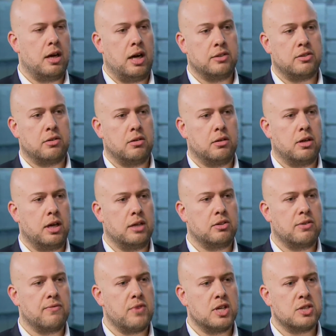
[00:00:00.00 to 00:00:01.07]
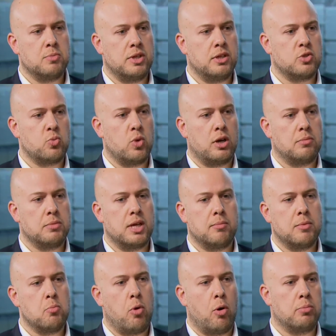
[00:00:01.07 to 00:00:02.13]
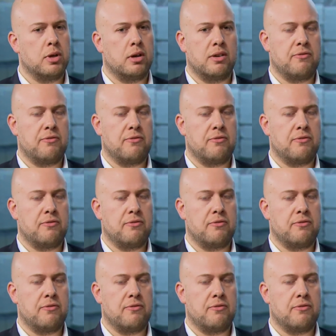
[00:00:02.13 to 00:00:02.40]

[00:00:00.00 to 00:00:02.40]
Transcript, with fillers: other other investment as well becoming popular.